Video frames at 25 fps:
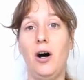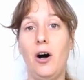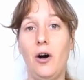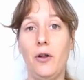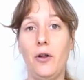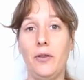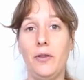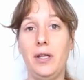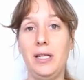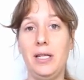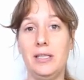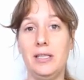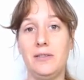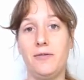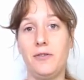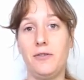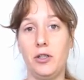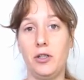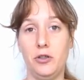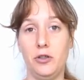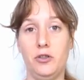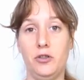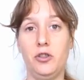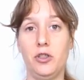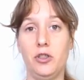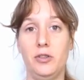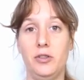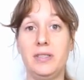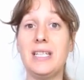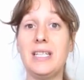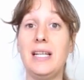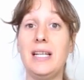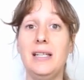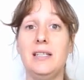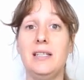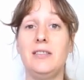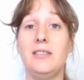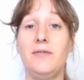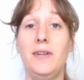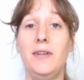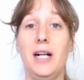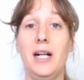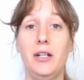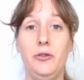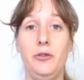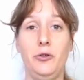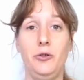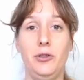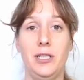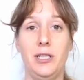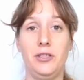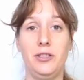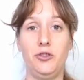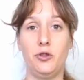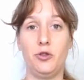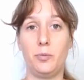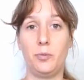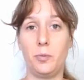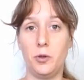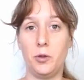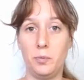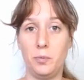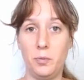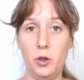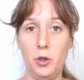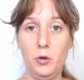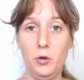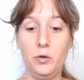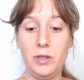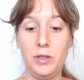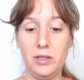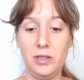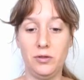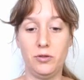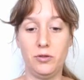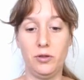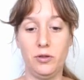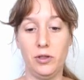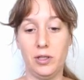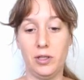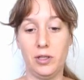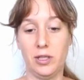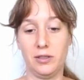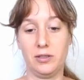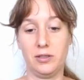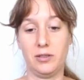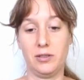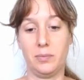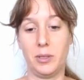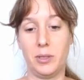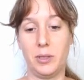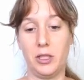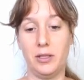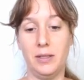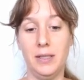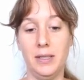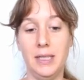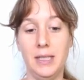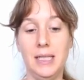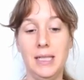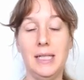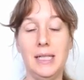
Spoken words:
on these functions and this value that you're proposing to your customer.